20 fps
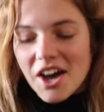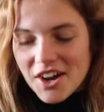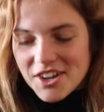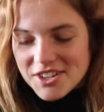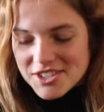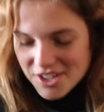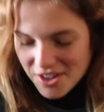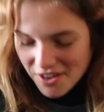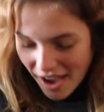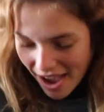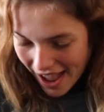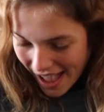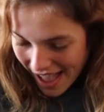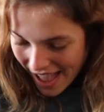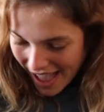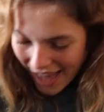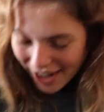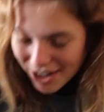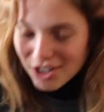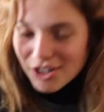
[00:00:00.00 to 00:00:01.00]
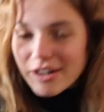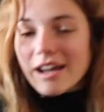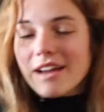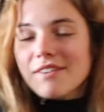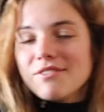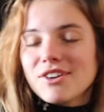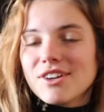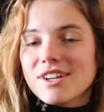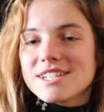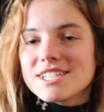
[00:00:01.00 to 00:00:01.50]
Also, I don't know
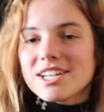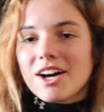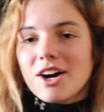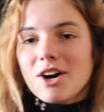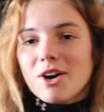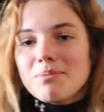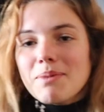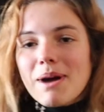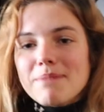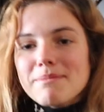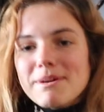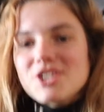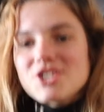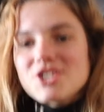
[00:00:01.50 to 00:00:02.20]
if you could tell by my